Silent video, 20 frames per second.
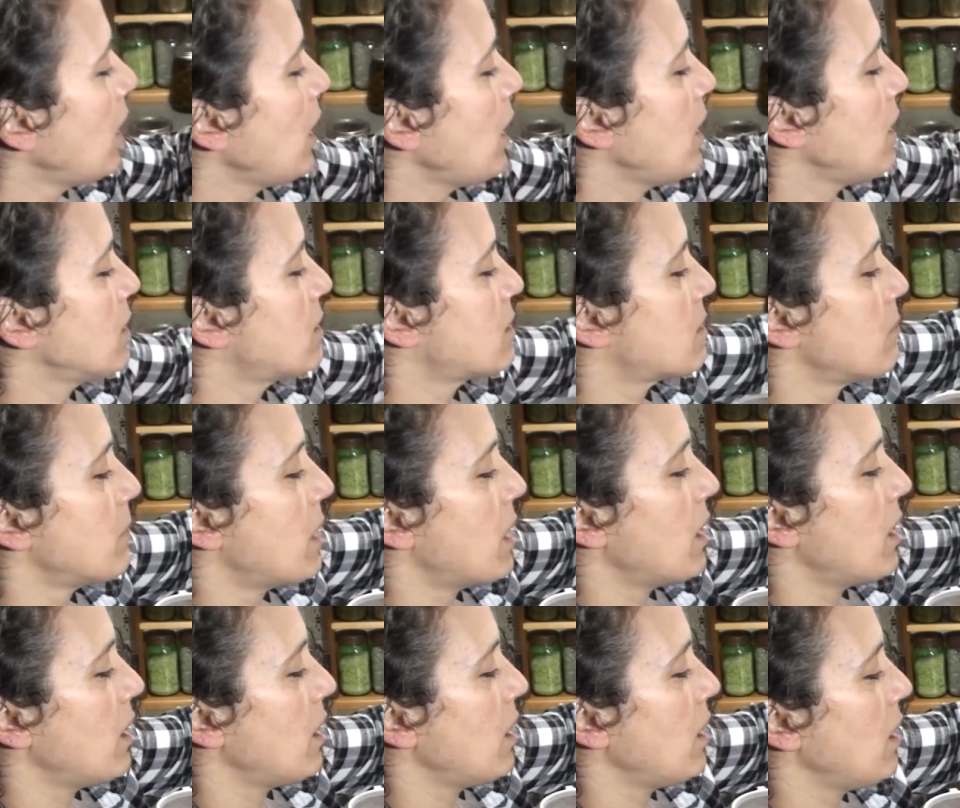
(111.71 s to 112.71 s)
It's
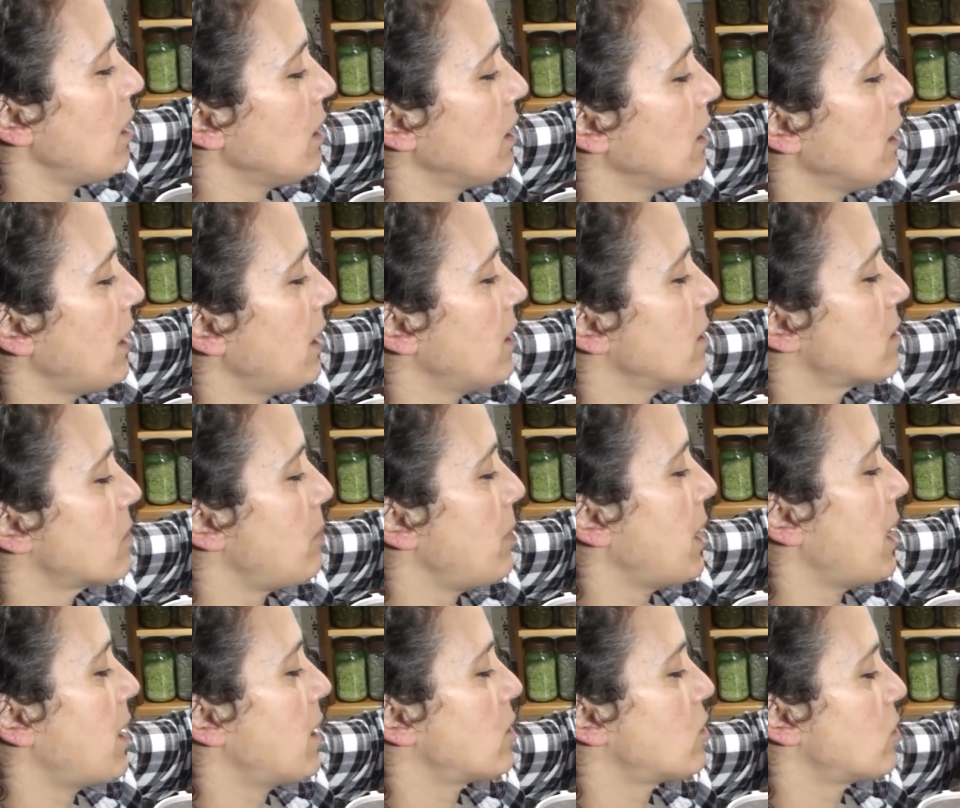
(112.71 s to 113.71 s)
my latest
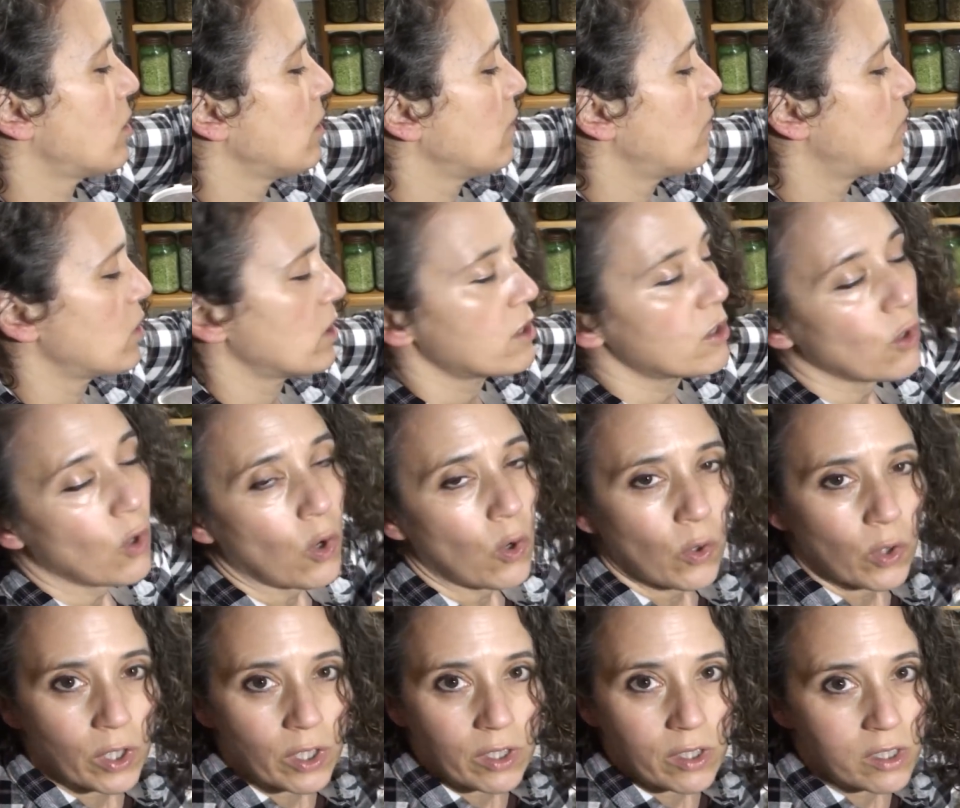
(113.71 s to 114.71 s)
batch of just
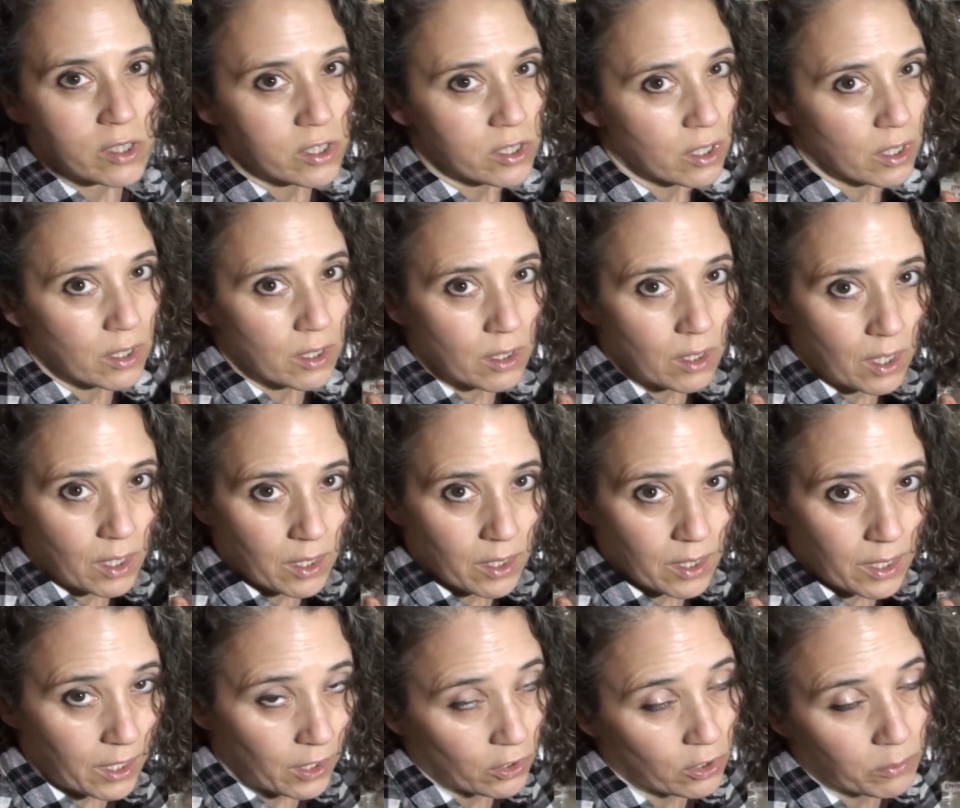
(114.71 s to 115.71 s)
orange uh,
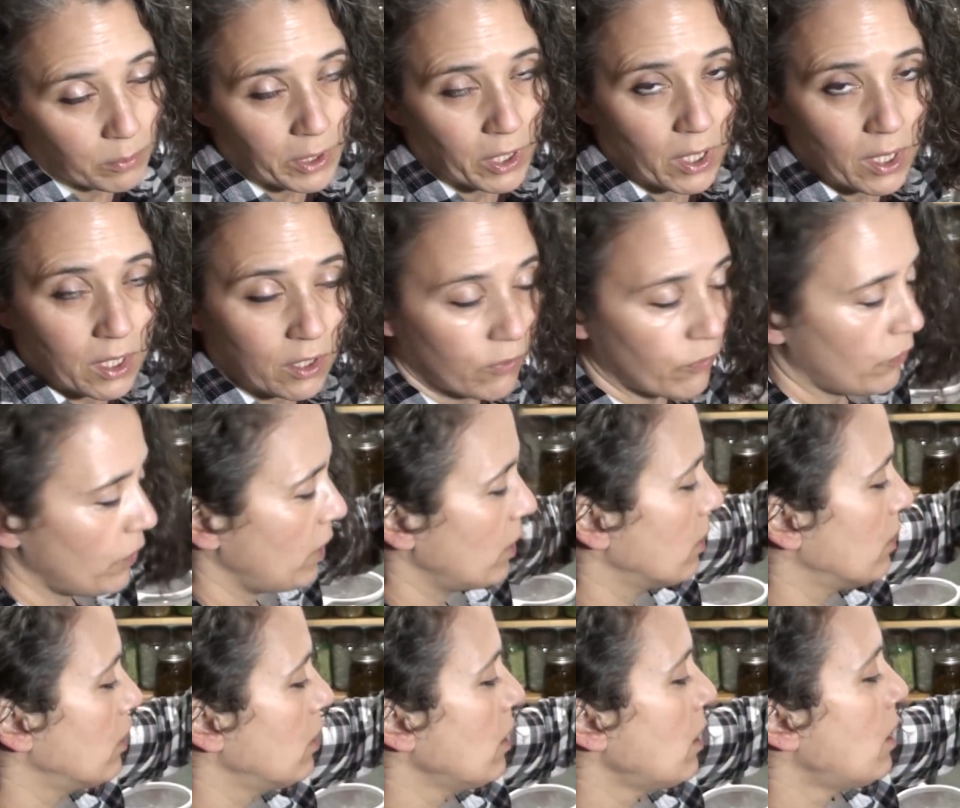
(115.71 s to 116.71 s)
elderberry
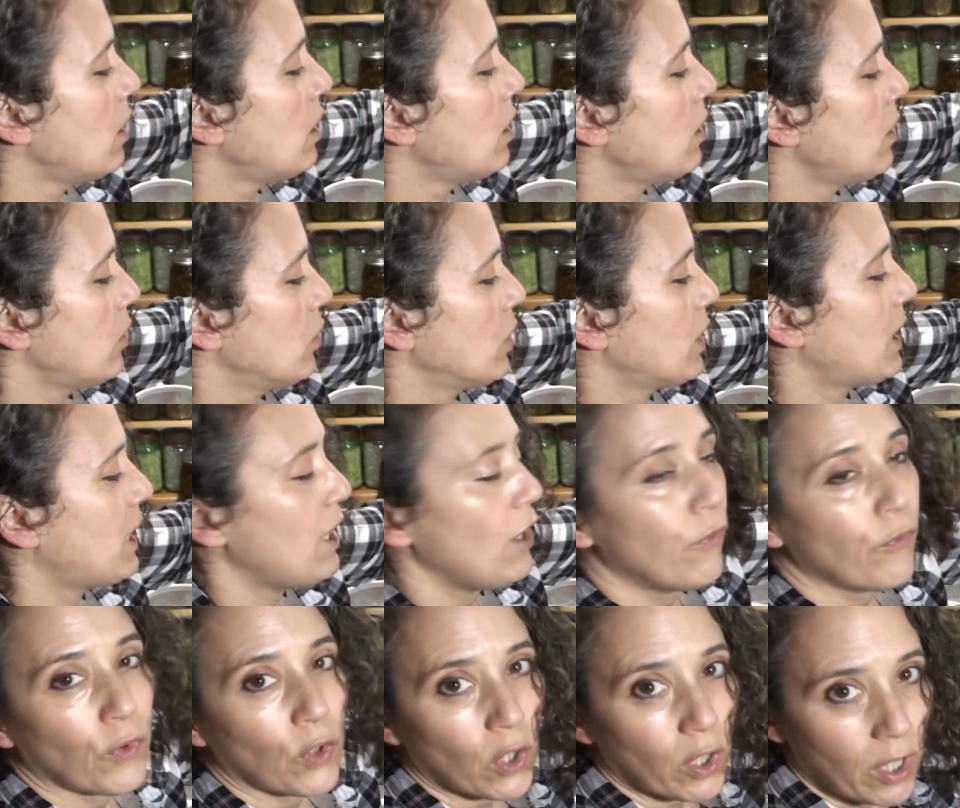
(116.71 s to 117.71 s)
kefir or
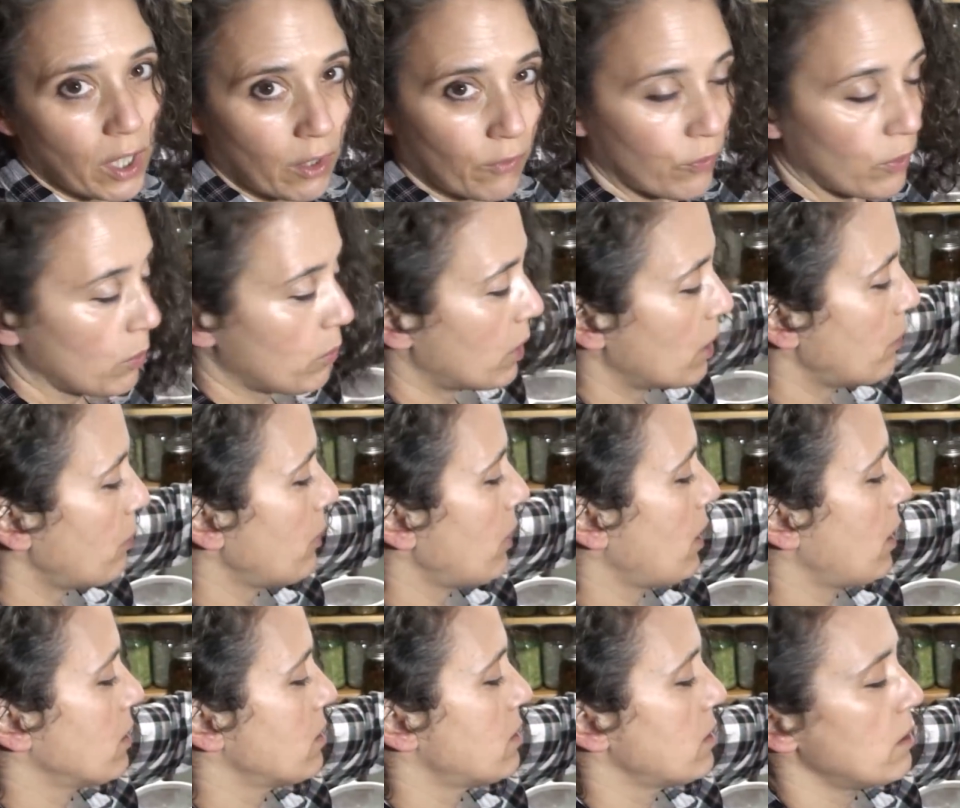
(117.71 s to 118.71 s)
kefir, however you want to
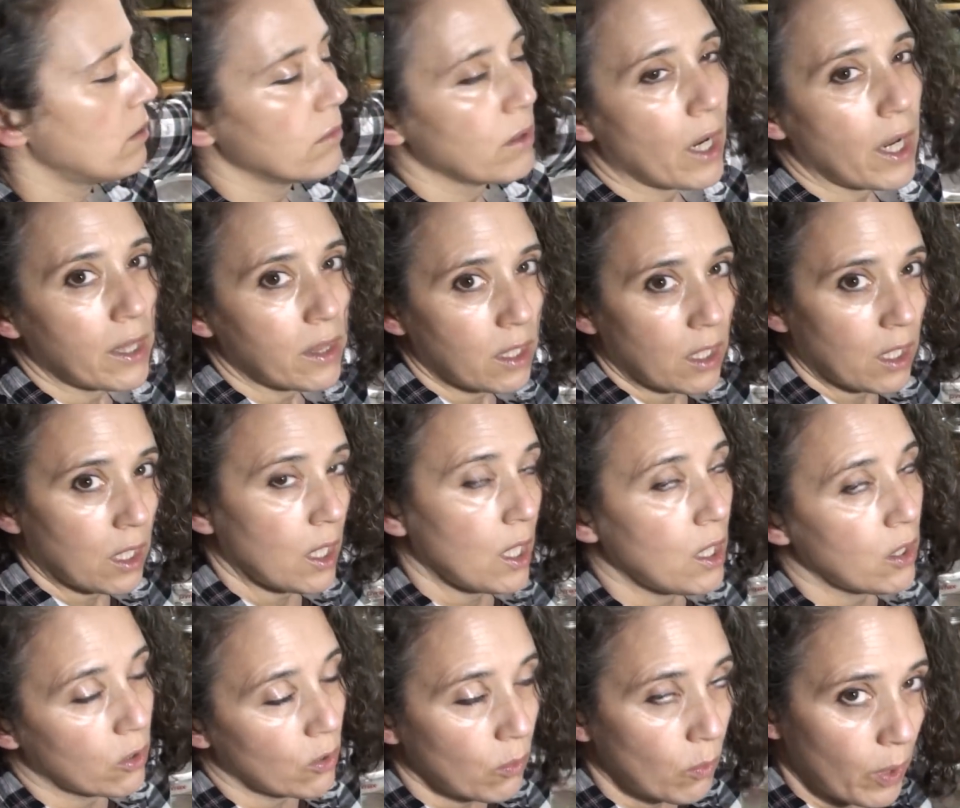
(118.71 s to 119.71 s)
pronounce it. I think
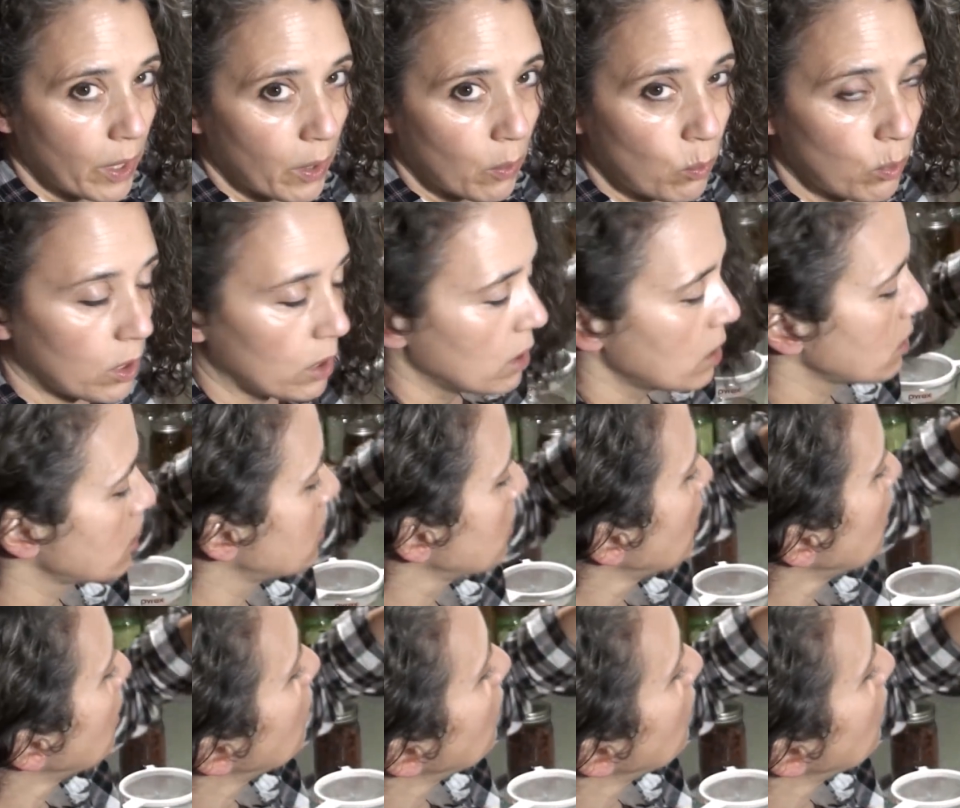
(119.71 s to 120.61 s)
either way works.